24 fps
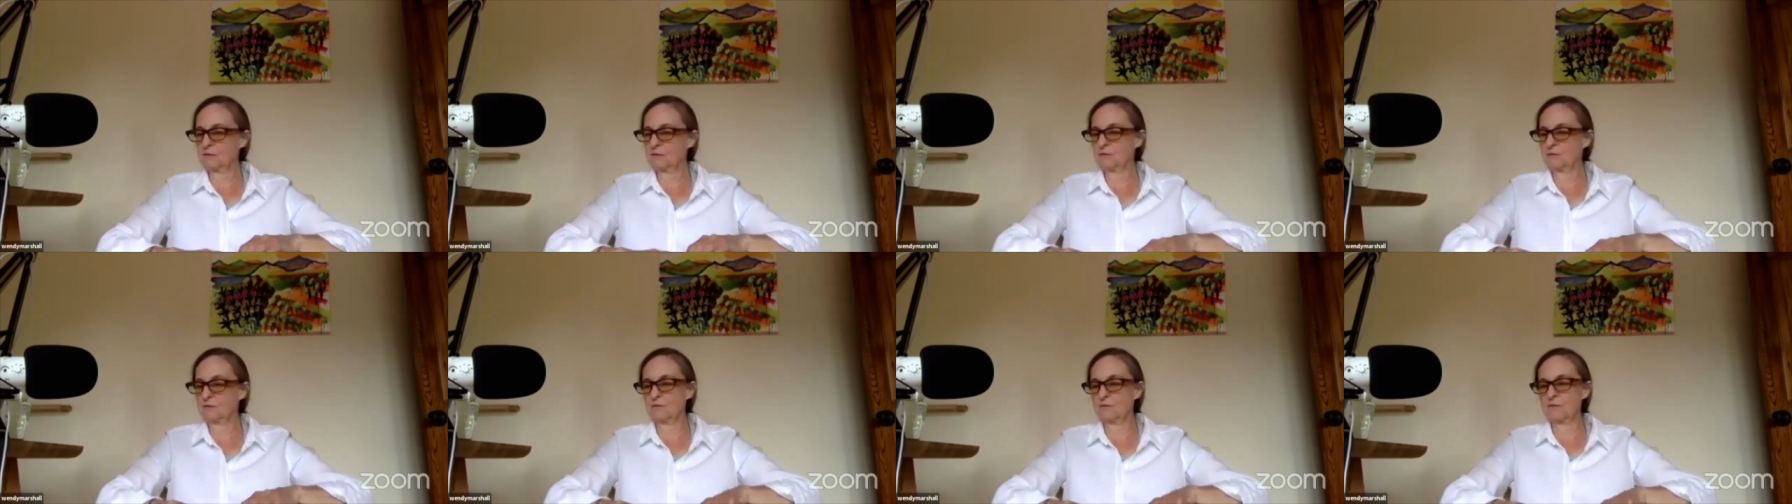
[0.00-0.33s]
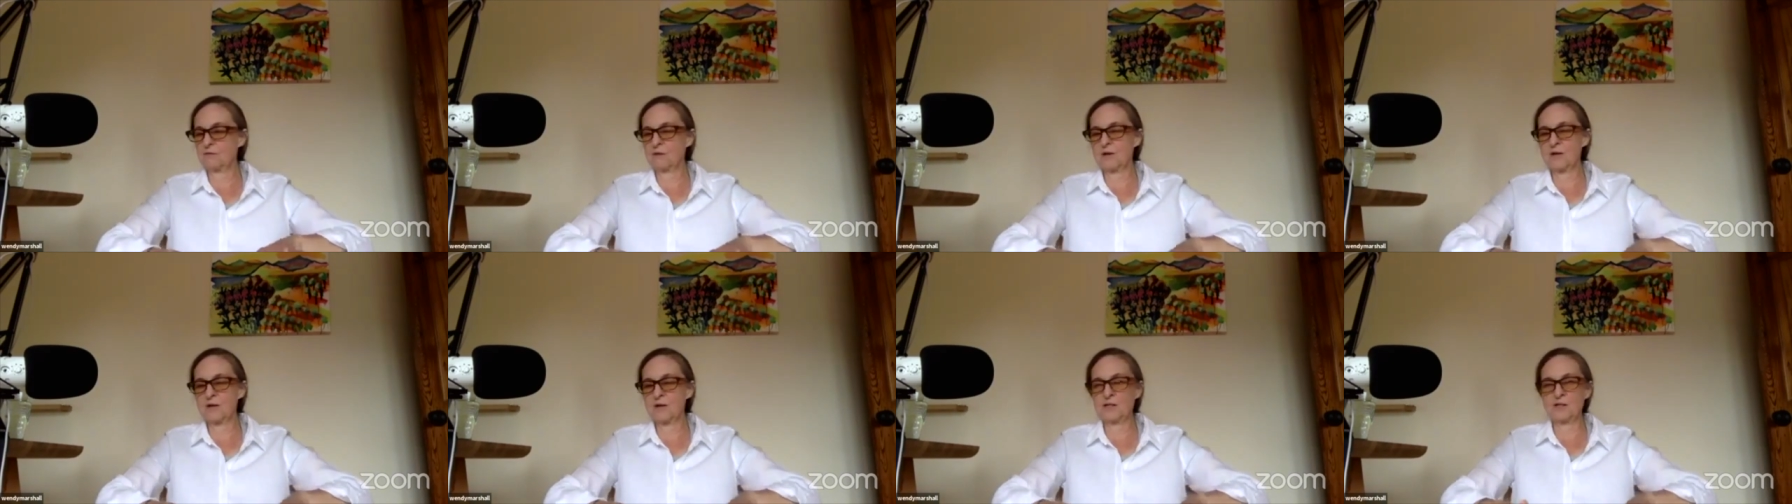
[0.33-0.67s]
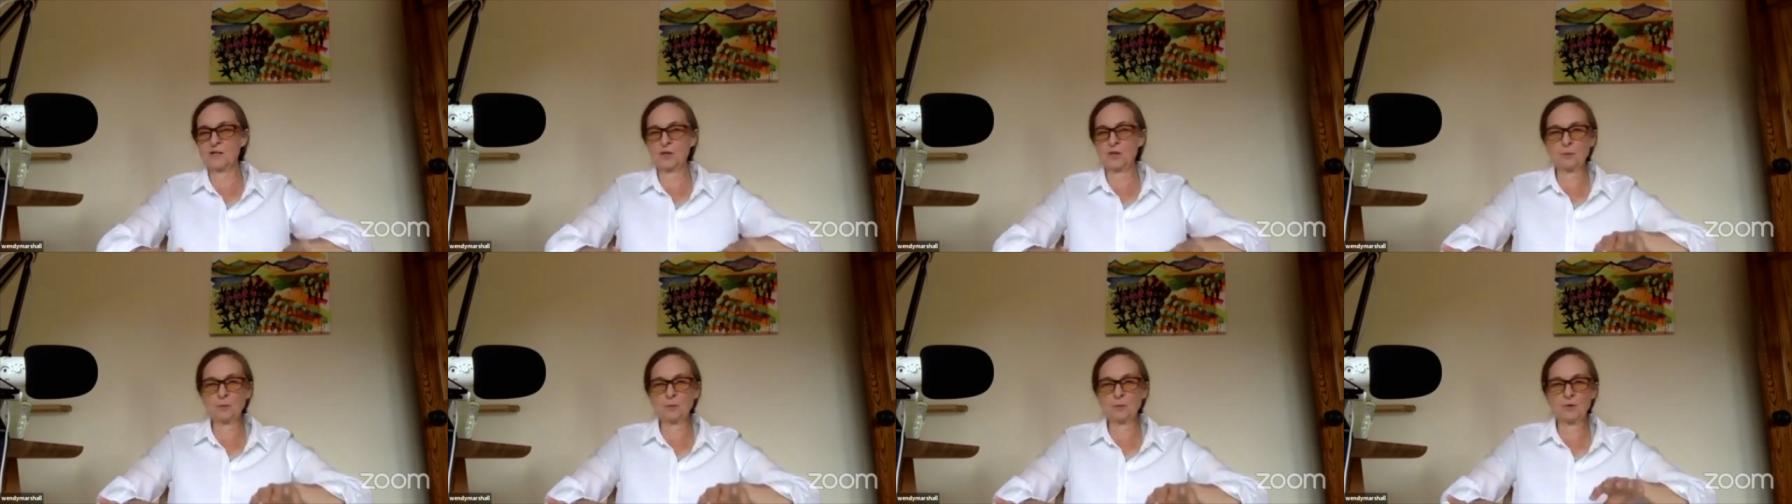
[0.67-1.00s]

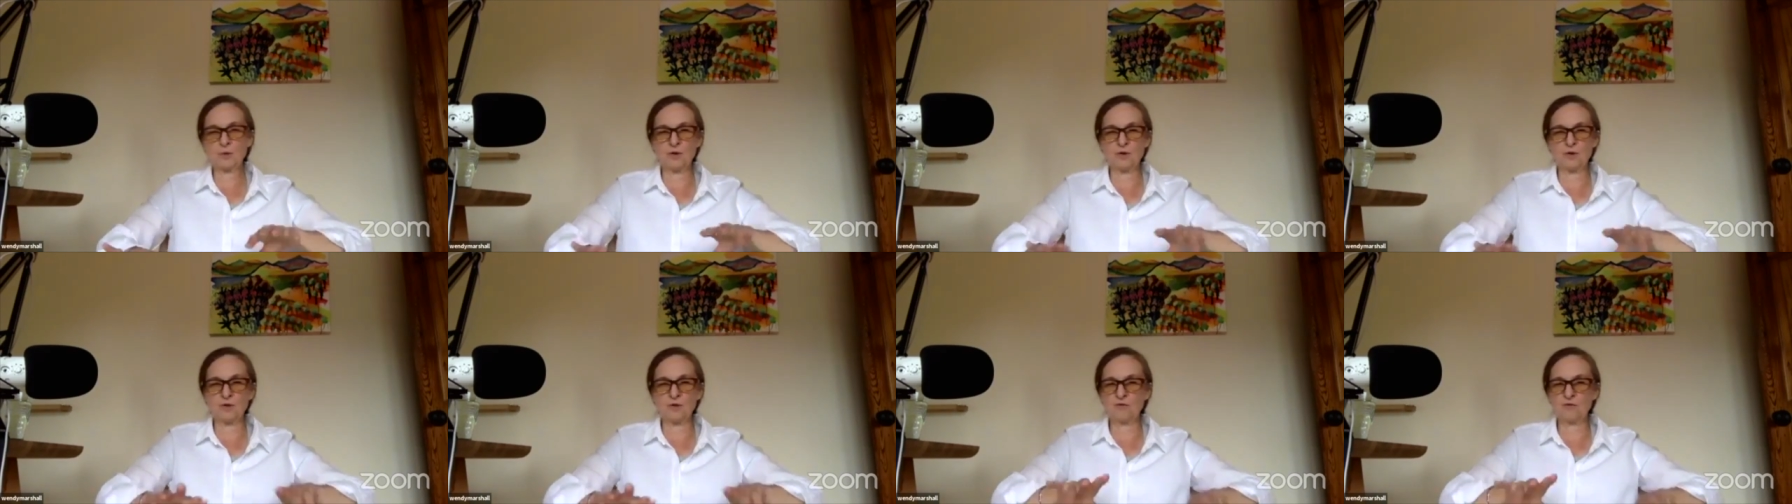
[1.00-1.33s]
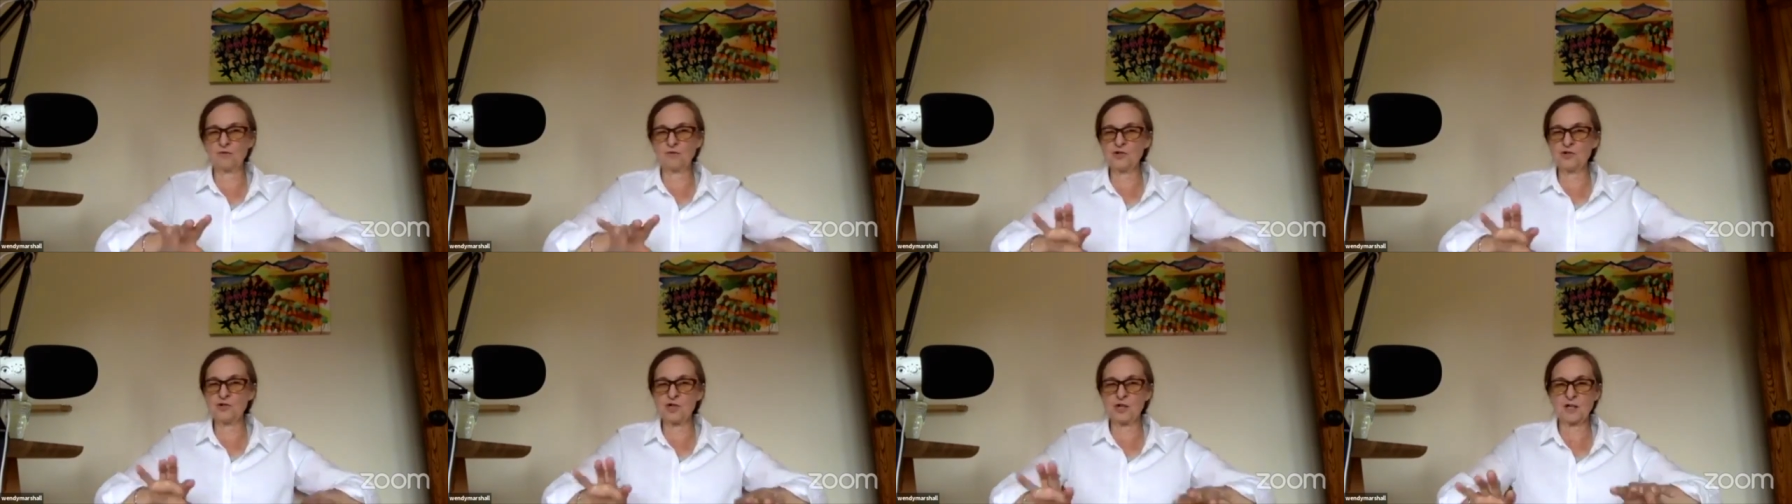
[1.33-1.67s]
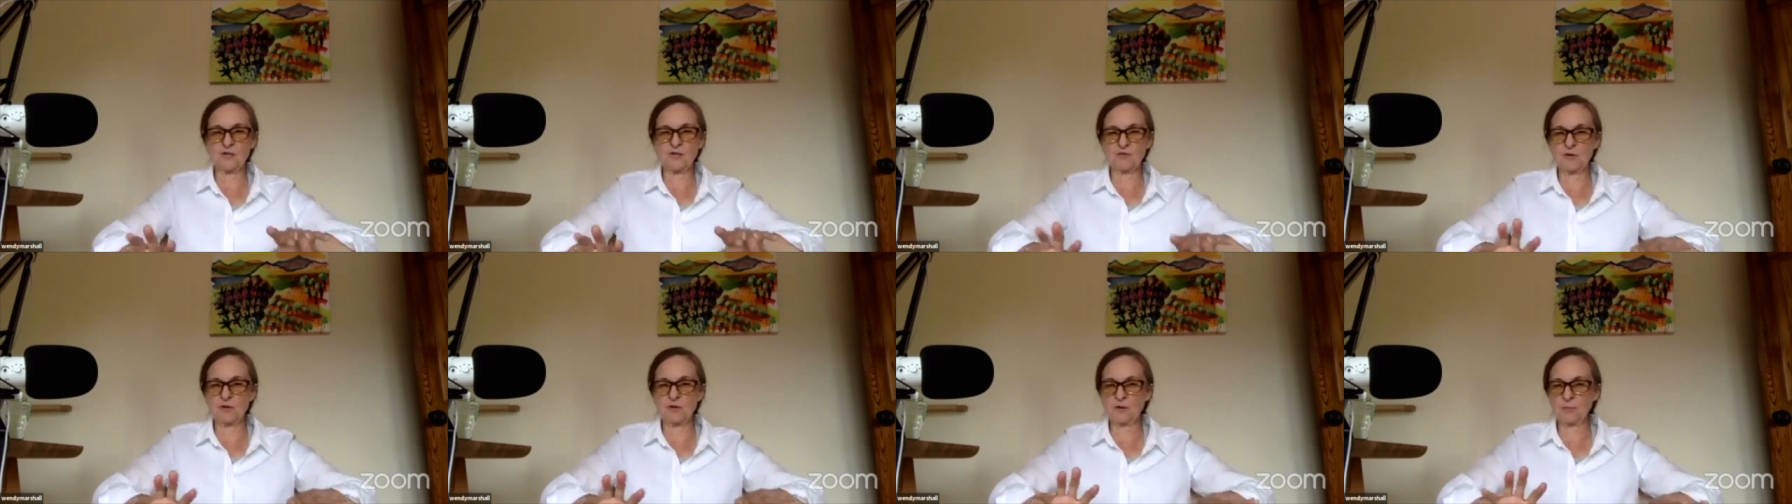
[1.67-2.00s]
rising above the
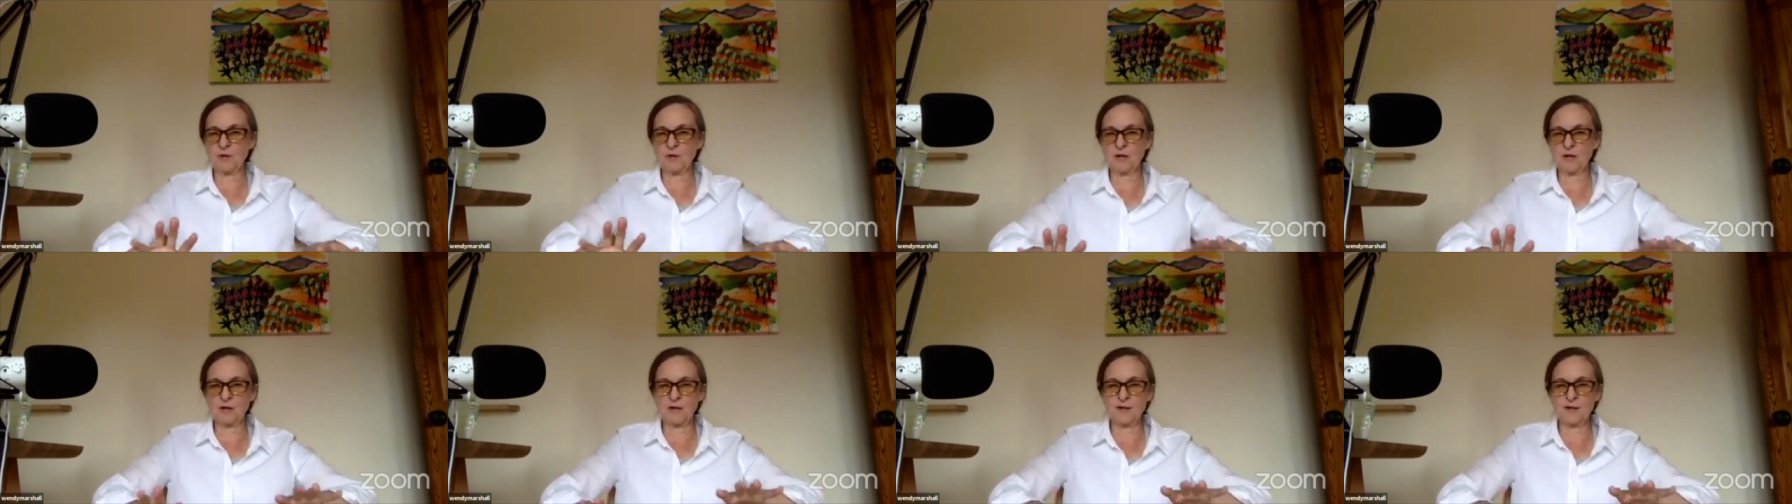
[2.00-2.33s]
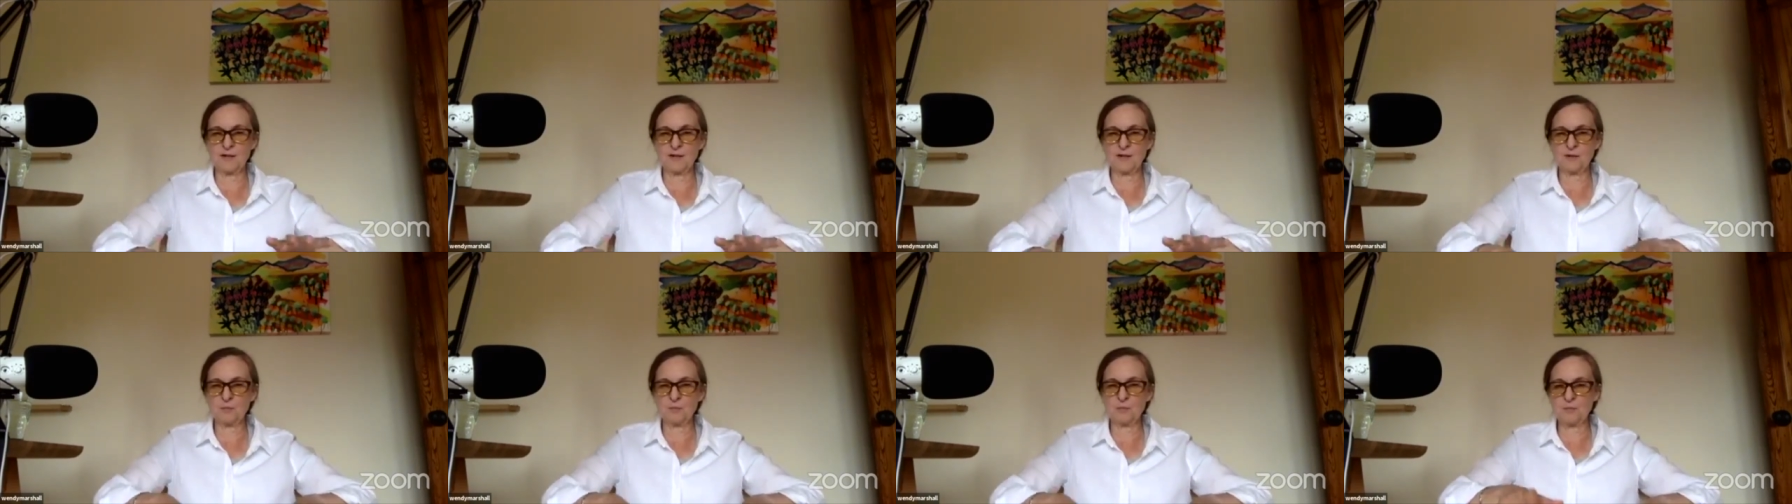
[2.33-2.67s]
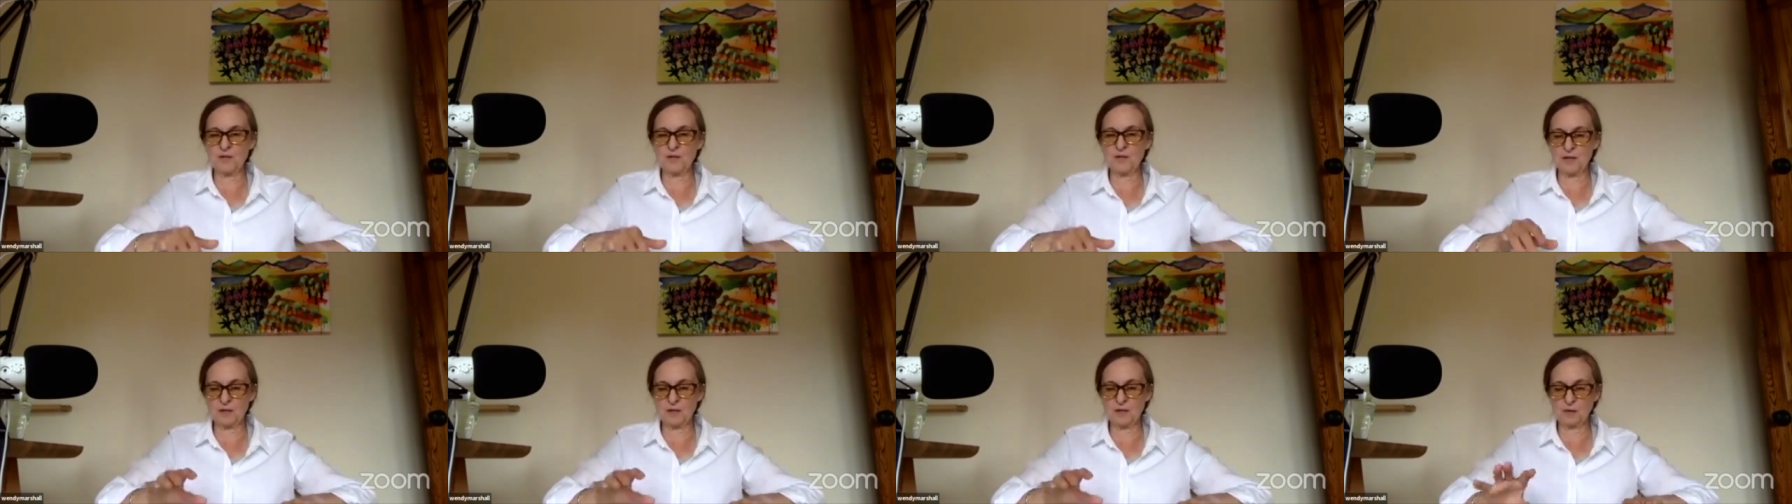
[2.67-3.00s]
chattering mind and
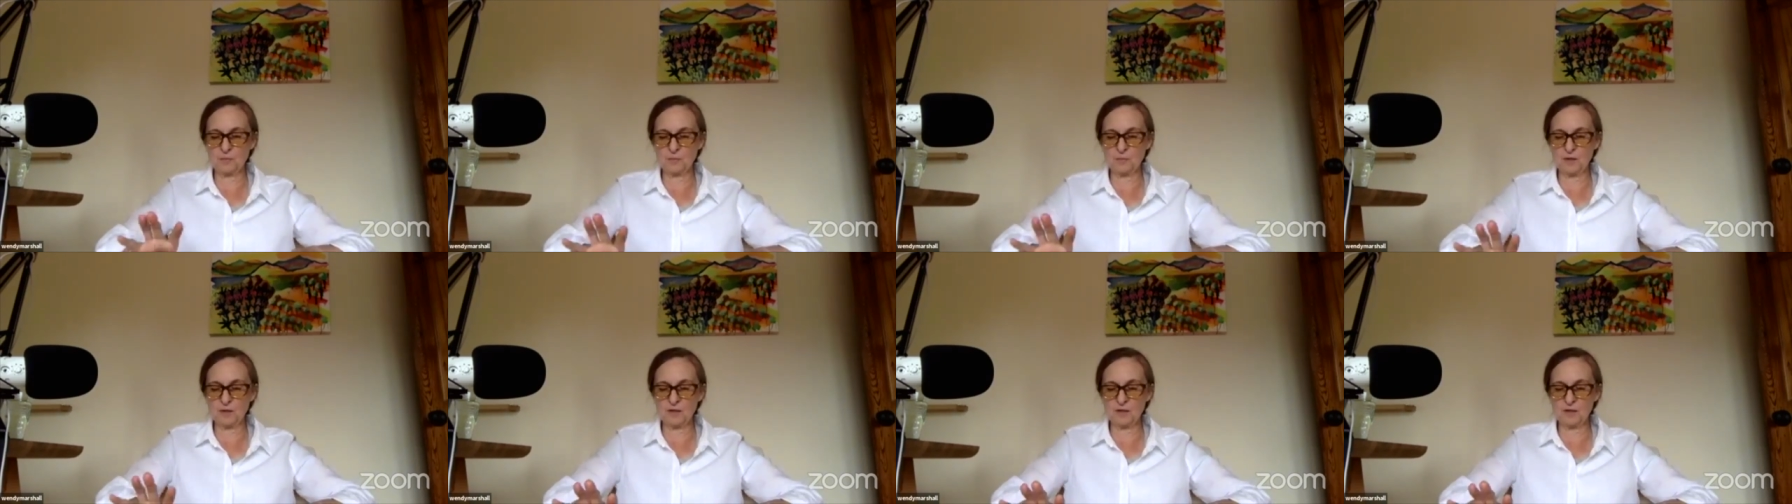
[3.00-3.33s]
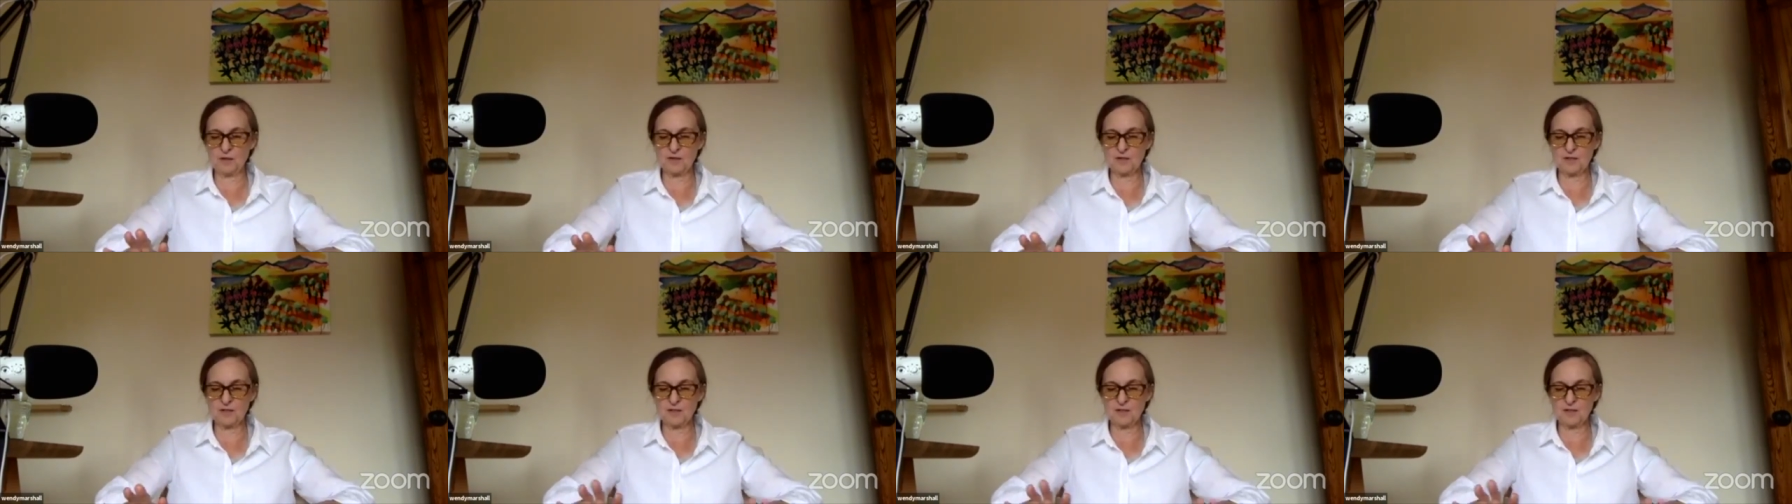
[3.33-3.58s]
being at peace.